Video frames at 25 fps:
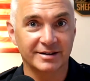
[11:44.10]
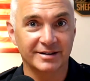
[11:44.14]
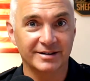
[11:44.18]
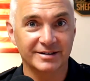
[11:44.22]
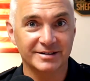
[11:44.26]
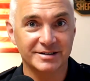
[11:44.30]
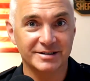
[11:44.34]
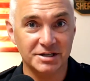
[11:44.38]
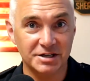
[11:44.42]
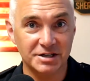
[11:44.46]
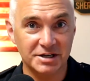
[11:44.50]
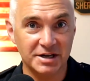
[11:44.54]

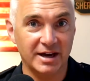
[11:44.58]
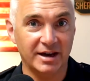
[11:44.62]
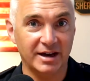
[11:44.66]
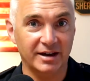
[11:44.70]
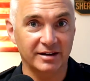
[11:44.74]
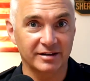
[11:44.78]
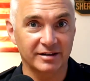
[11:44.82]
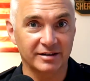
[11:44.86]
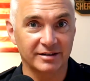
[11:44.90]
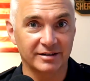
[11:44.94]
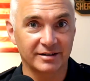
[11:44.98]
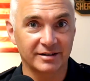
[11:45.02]
today,
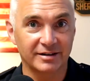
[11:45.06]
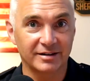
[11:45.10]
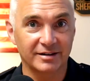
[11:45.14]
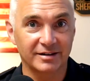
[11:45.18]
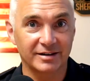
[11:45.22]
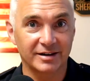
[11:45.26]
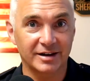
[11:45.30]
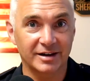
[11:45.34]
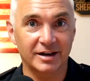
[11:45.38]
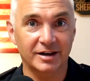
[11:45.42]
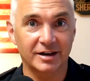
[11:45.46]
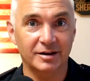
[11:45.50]

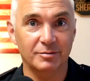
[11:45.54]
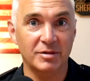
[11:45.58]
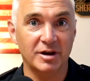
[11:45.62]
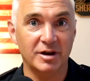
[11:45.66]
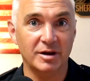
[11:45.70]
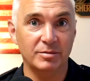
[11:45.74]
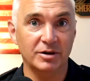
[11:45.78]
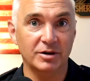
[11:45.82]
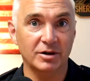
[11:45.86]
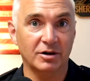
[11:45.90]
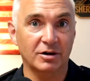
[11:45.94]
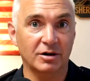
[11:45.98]
and it may
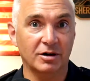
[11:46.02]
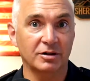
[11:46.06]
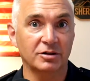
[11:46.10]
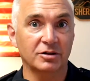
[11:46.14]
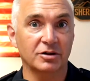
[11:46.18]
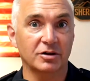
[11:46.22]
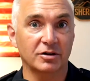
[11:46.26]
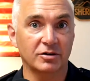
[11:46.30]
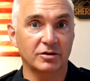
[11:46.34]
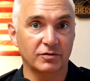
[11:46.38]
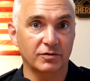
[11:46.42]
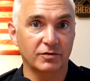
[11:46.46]
be on
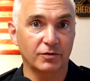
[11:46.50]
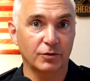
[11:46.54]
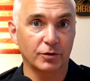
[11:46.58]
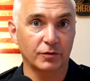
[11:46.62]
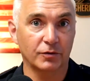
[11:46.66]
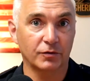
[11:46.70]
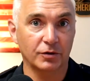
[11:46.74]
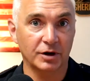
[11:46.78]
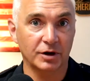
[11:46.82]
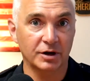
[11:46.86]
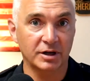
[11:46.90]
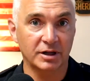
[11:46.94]
the
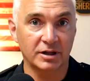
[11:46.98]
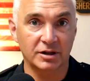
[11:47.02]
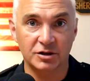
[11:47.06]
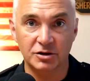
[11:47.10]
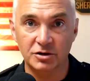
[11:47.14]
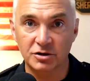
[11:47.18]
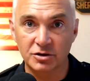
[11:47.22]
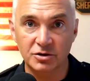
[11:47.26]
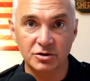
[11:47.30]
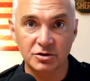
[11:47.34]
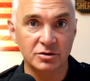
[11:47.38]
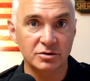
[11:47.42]
forefront in the
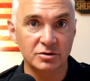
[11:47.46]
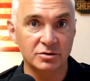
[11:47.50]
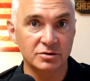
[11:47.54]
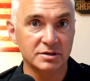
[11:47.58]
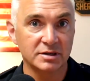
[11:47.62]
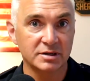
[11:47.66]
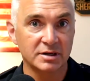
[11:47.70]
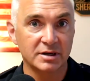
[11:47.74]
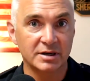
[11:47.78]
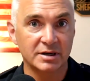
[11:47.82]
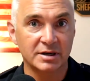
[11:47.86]
news